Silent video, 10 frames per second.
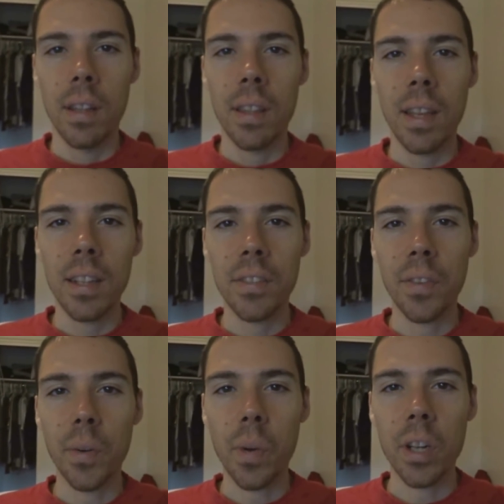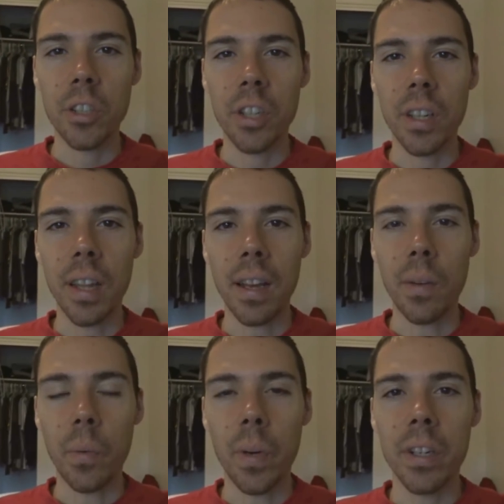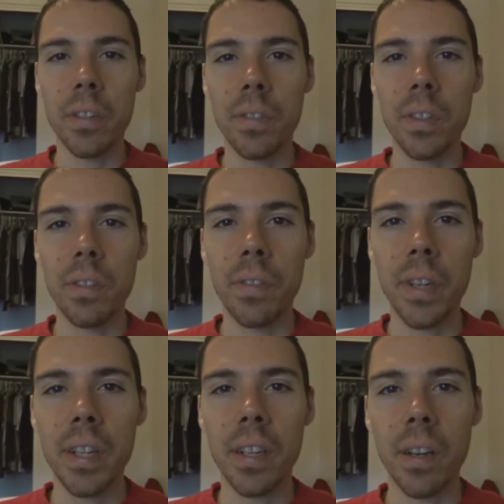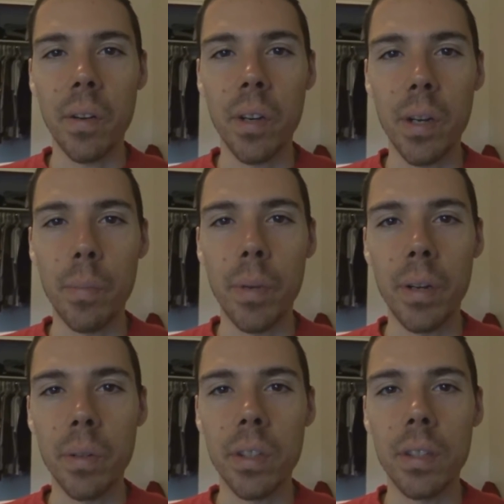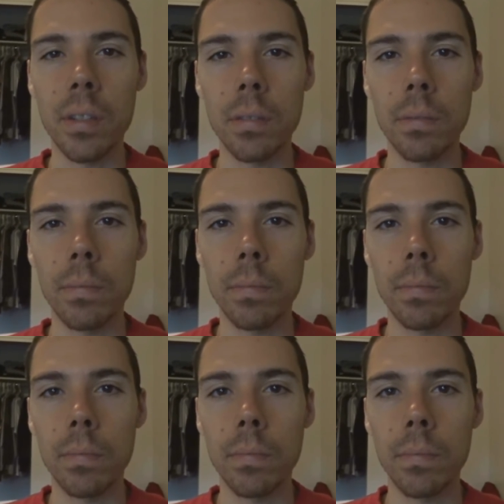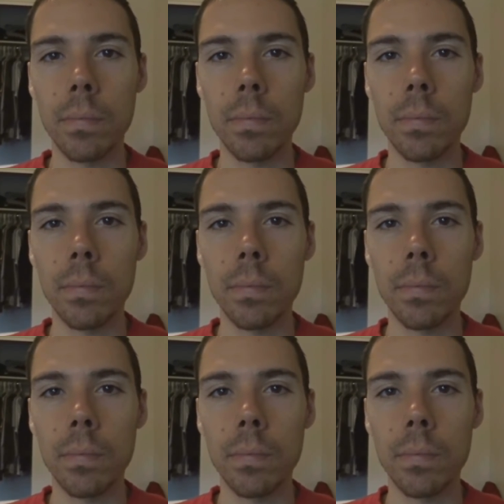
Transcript: Thanks for watching that wonderful video about They eat it!